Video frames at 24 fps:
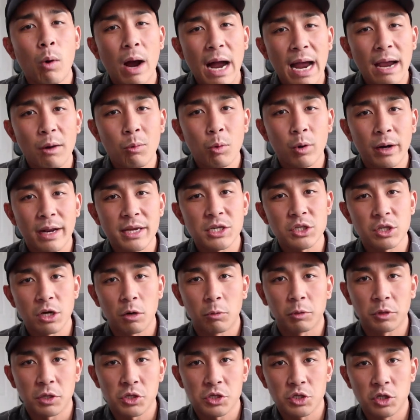why would I
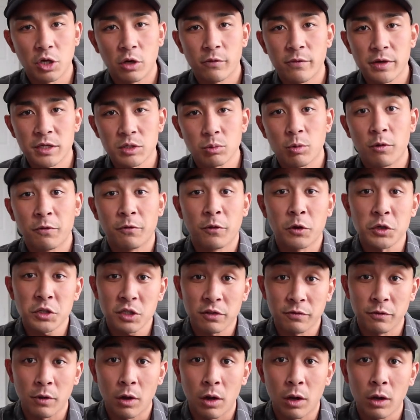start with a service? Well,
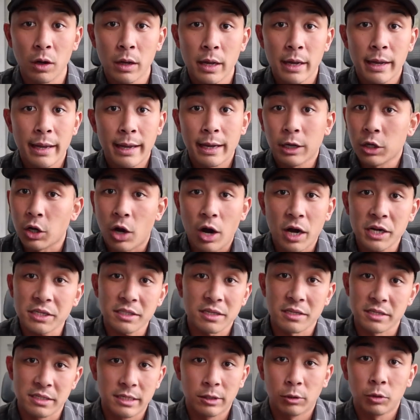first of all, it
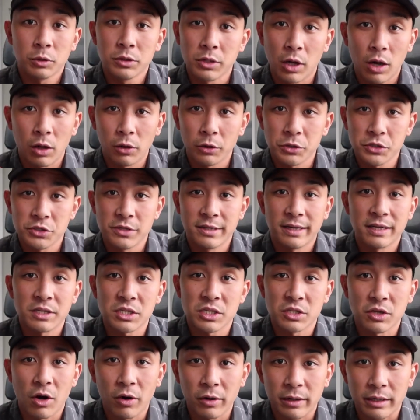costs zero dollars to get
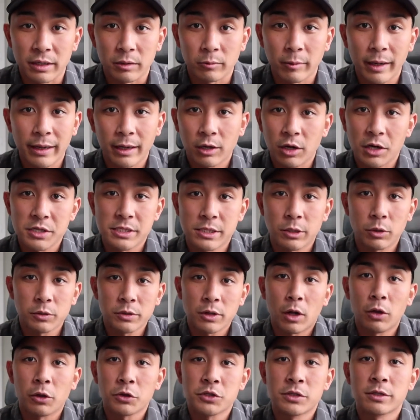started, right? It costs zero
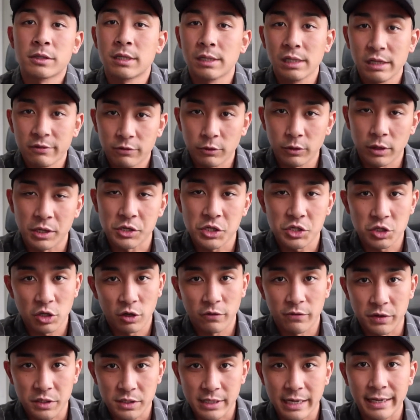dollars to deliver a
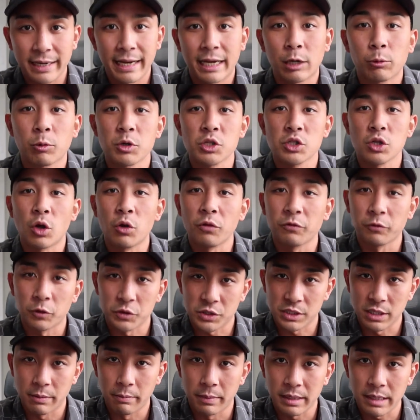service and get a result for
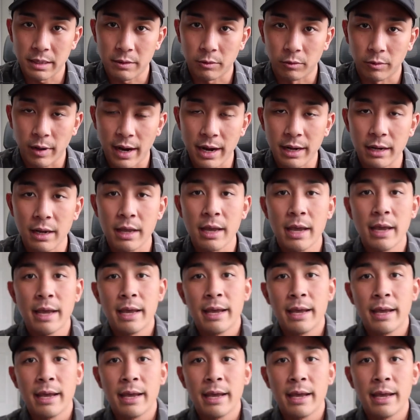somebody, right?